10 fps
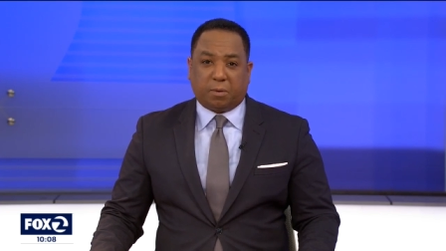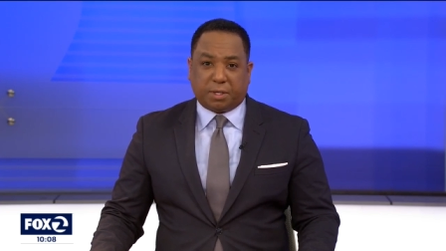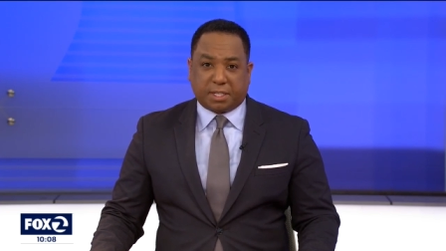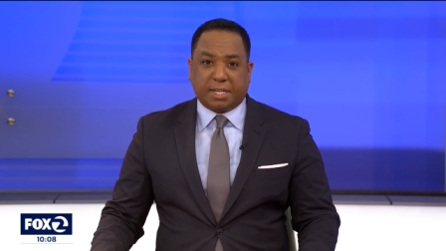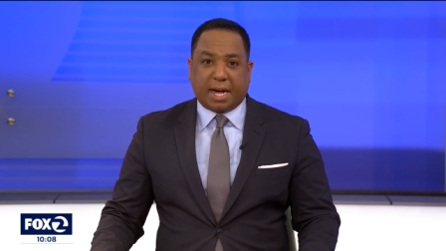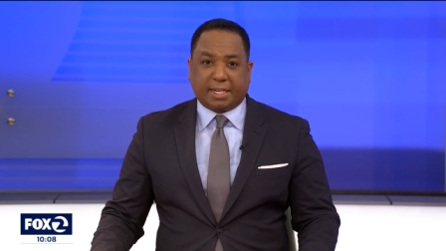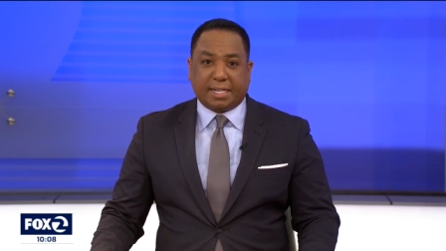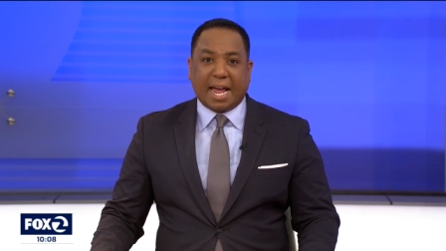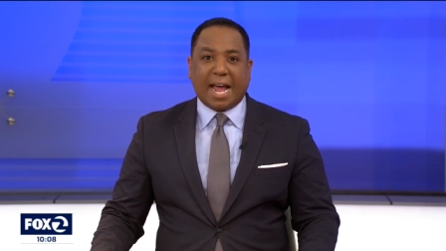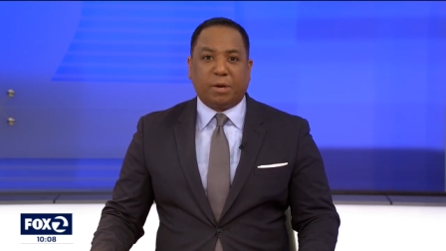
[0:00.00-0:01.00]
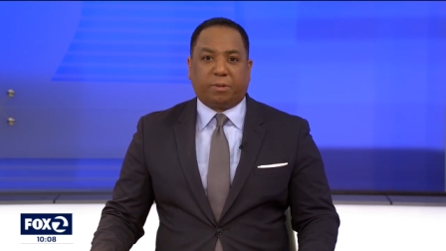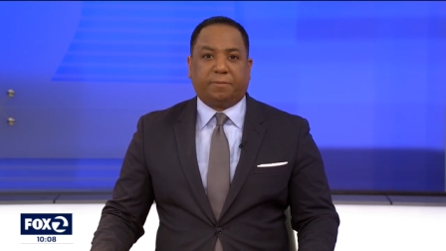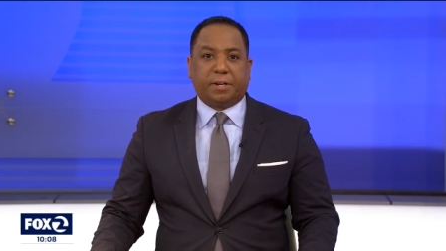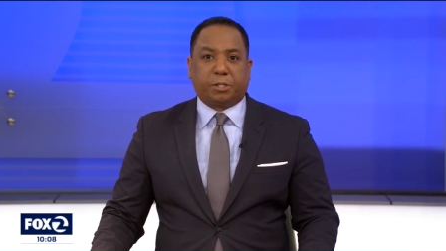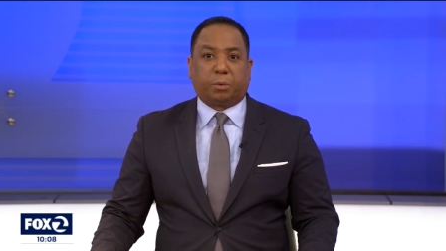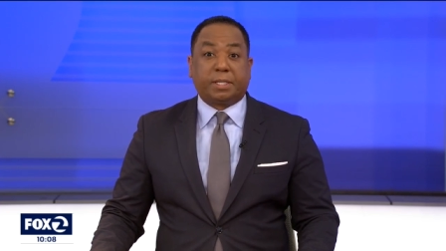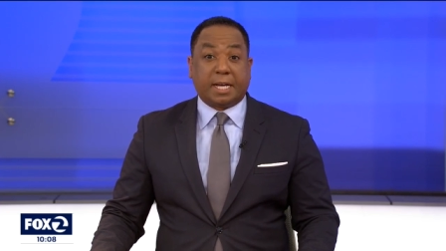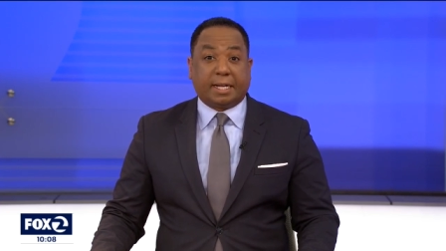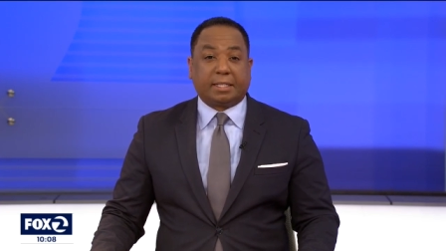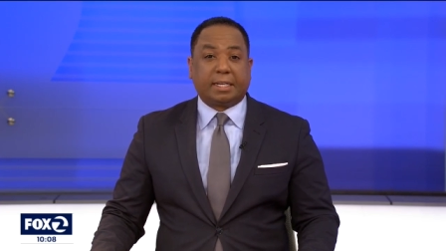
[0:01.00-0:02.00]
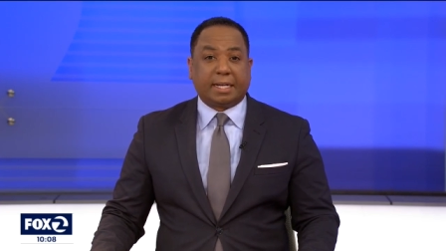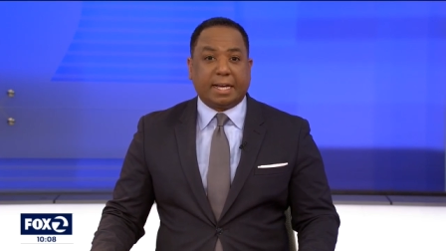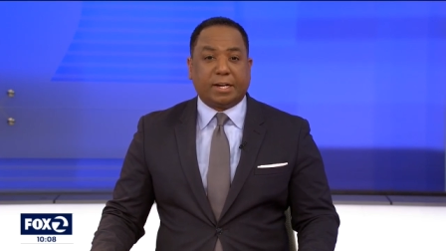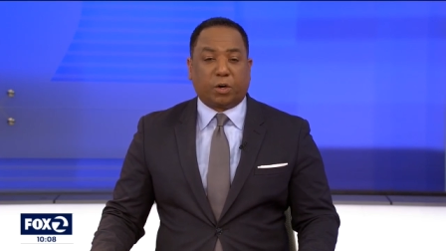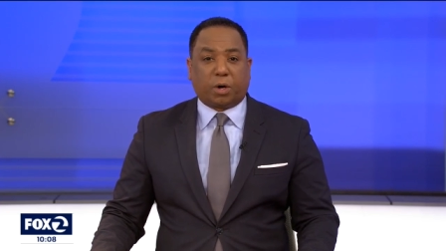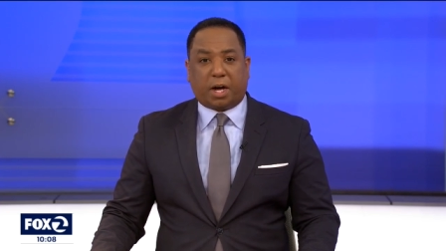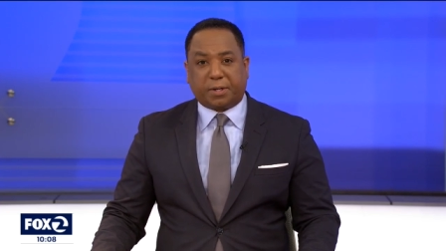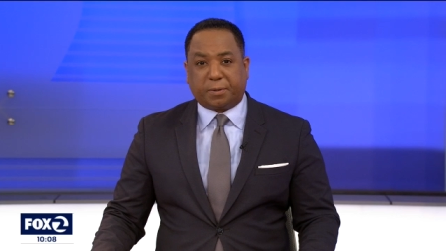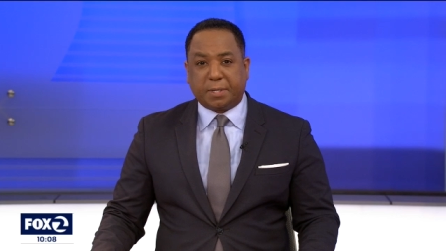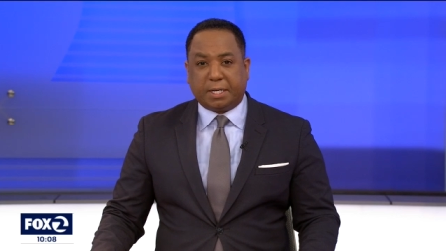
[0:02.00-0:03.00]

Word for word: Well, tonight, an annual vigil was held in her honor.